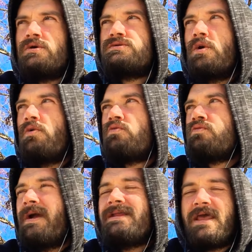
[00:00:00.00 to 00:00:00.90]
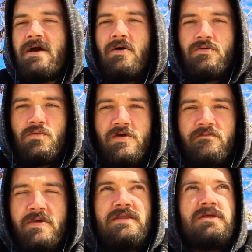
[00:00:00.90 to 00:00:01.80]
So right now
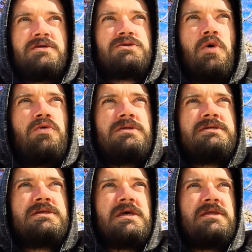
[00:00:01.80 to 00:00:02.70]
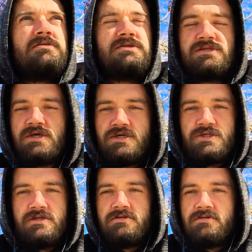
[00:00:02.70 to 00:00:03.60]
we've been totally in discussion,